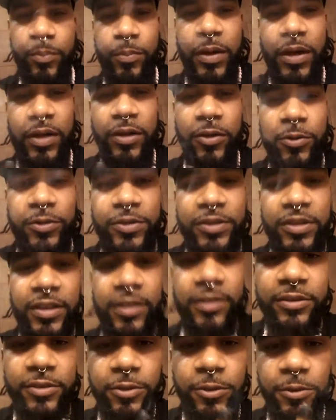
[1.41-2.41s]
Palo
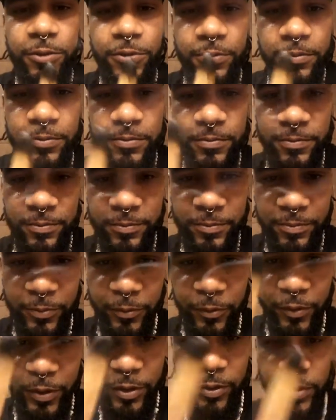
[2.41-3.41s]
Santo,
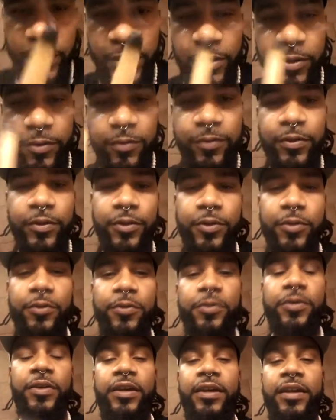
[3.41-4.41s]
very good for
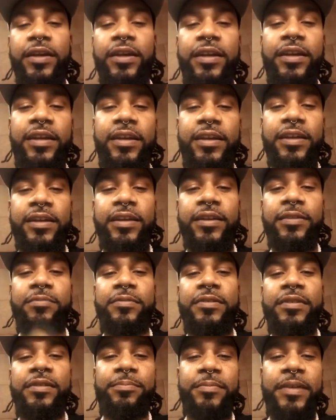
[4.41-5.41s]
you.
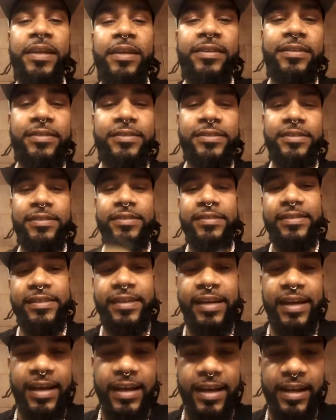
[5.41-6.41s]
Keeps them energies
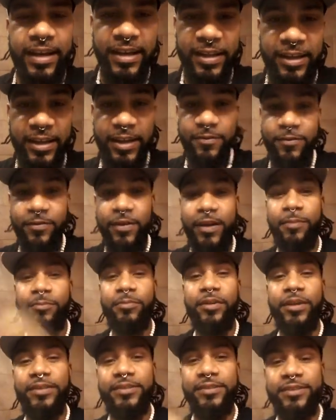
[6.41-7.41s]
high, that
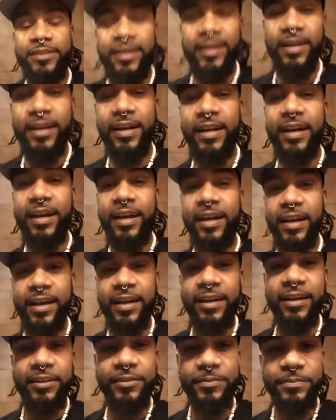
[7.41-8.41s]
vibration
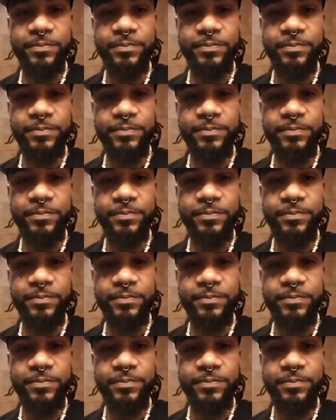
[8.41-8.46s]
high.